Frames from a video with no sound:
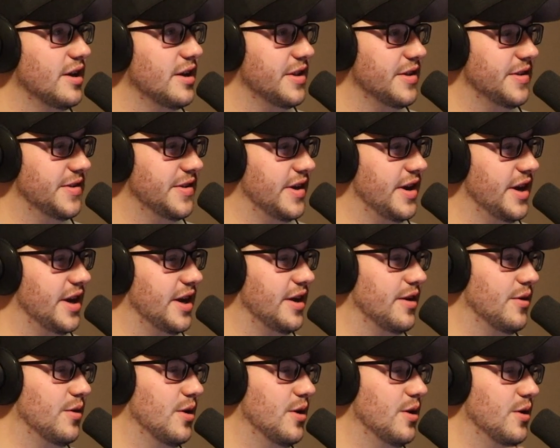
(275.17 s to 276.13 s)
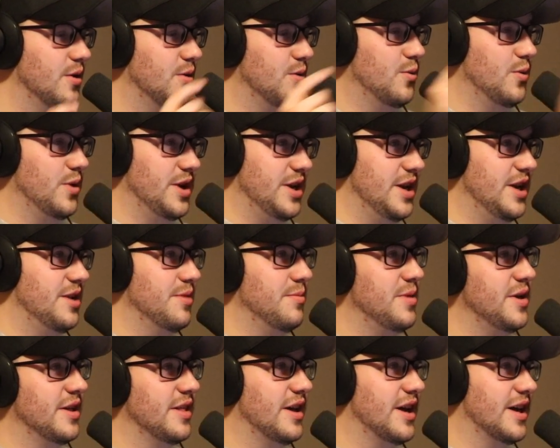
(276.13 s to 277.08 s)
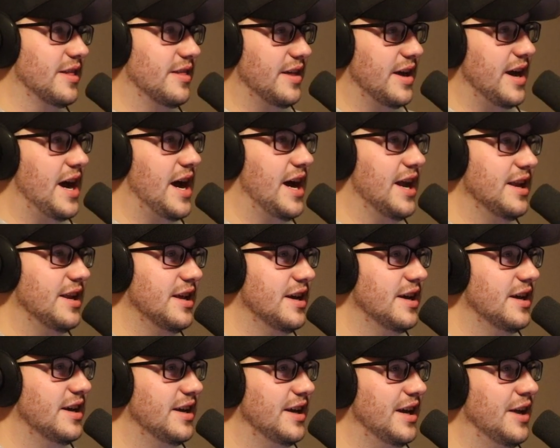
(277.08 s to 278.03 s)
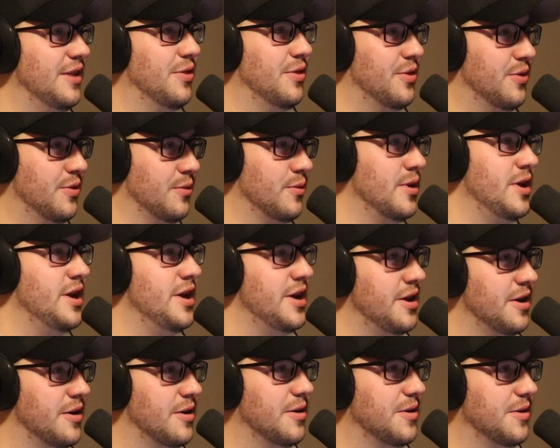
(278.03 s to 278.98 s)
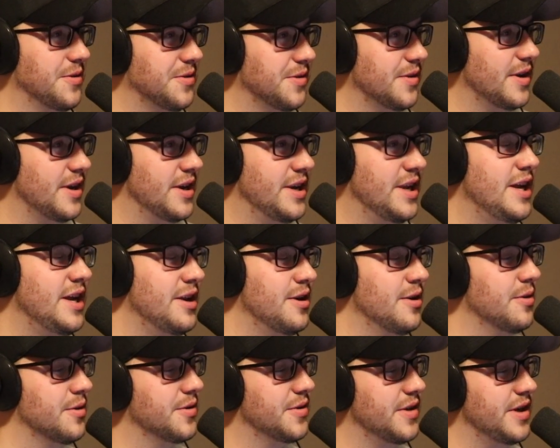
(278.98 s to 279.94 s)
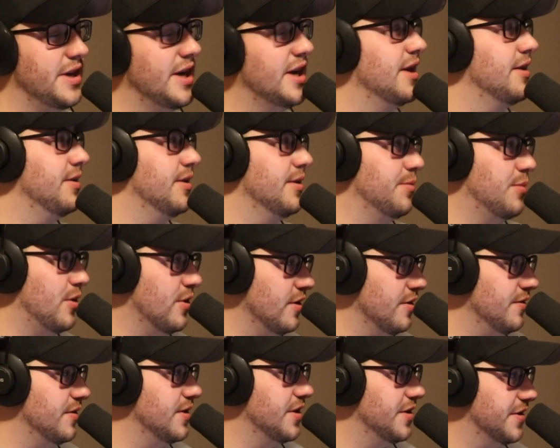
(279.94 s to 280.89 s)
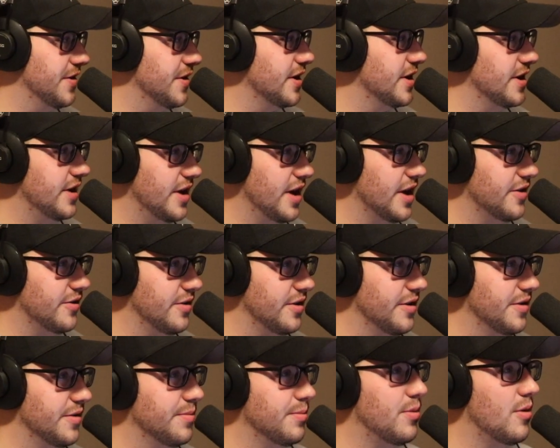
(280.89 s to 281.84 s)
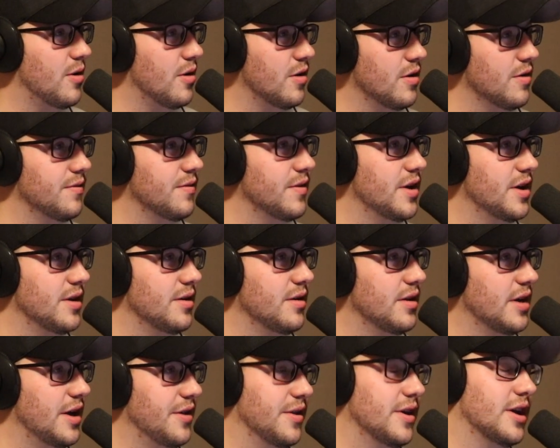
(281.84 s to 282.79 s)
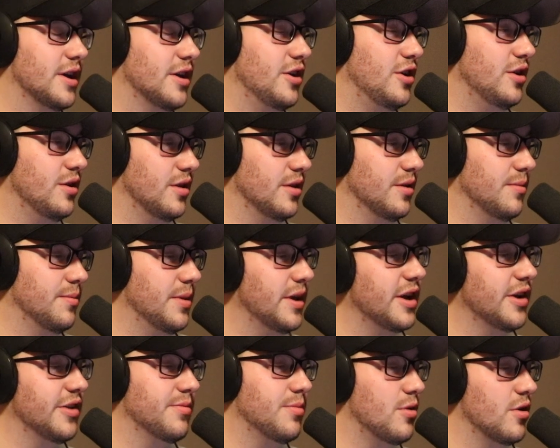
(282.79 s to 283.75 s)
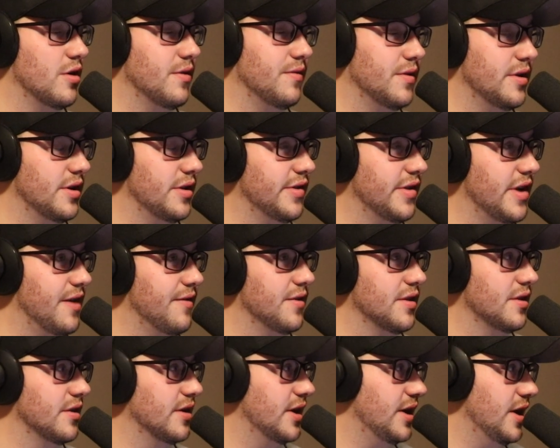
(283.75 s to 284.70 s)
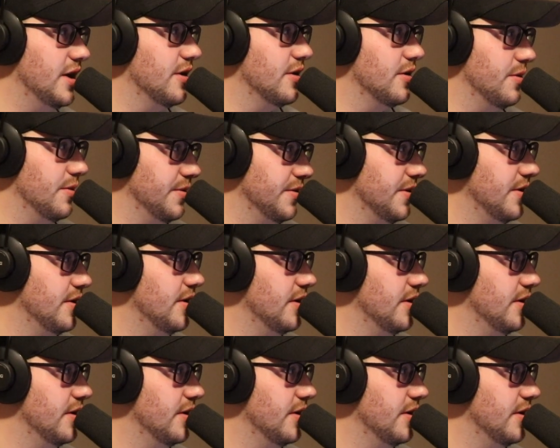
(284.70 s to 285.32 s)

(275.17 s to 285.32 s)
saying we need to be like that in 3 years, and he knows the part of it is the connections. Part of it, I think, the biggest part of it is having the kiddos.